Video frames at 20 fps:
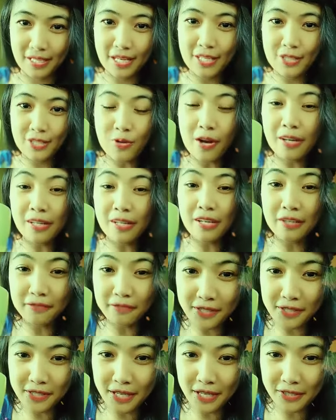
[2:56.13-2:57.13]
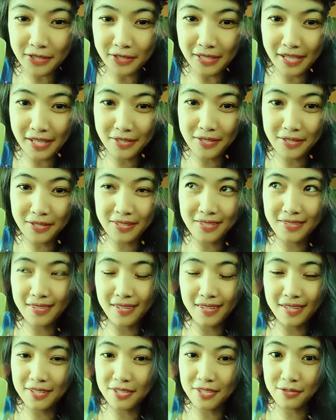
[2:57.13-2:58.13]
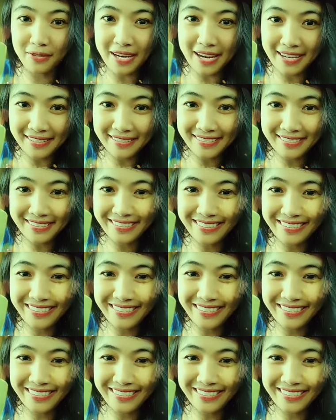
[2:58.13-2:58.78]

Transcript: into our conversation? It's, it's great.